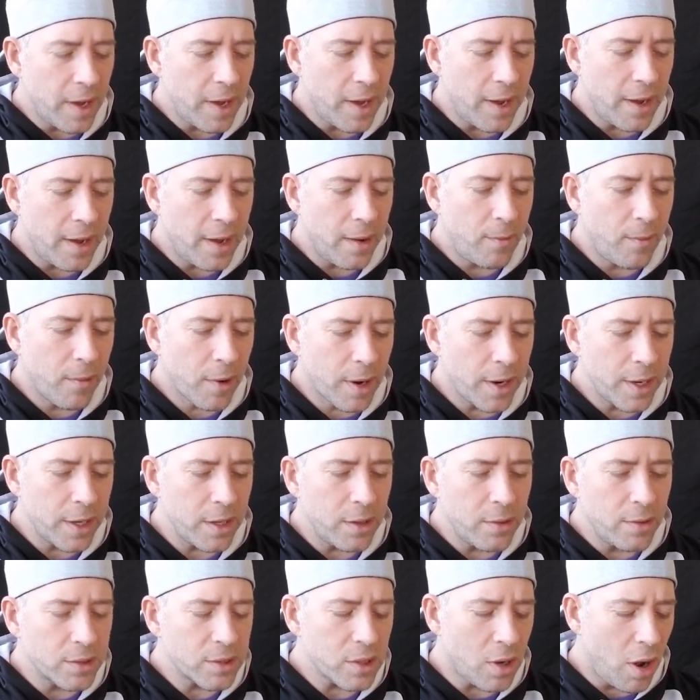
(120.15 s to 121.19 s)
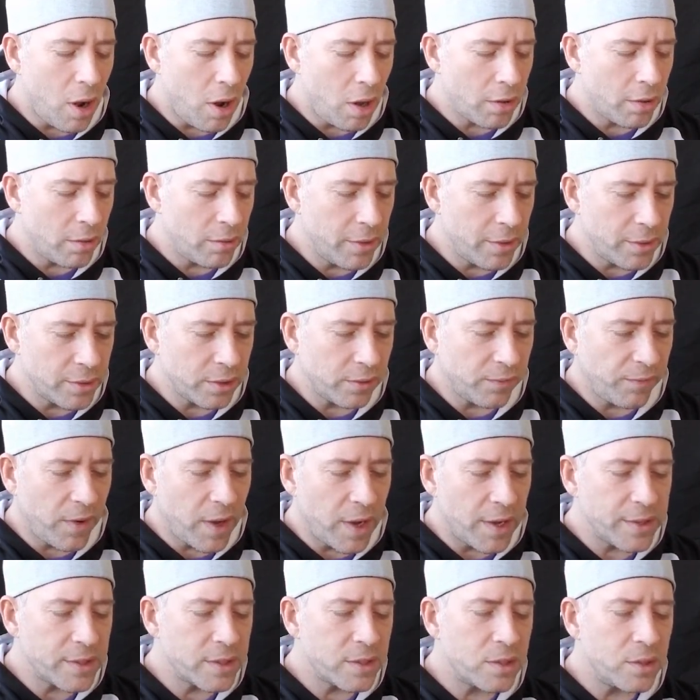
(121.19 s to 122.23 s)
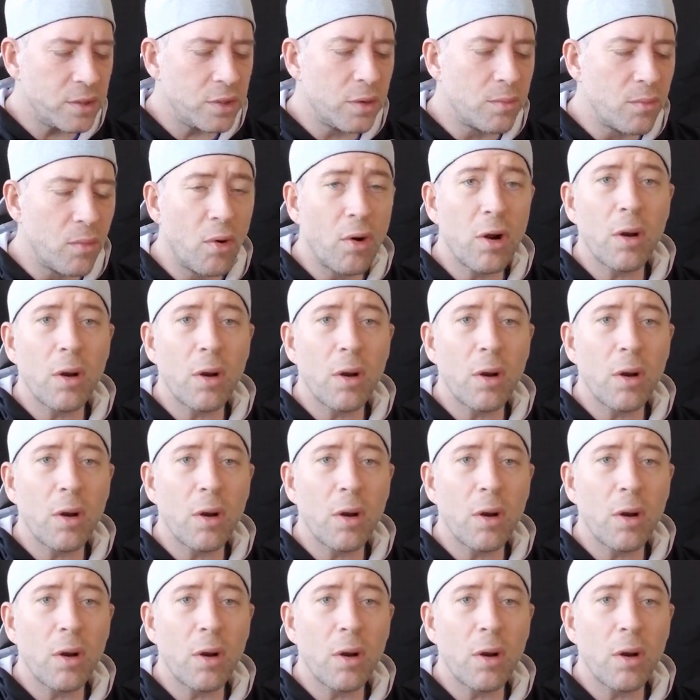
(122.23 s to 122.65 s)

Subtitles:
We're going to use all of those funds to do more